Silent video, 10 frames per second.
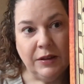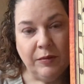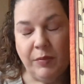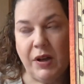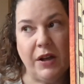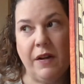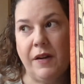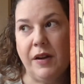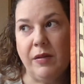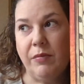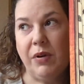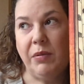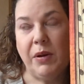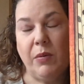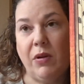But
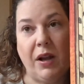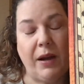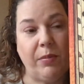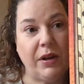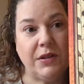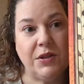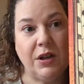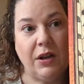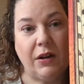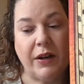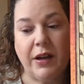probably what will happen is July,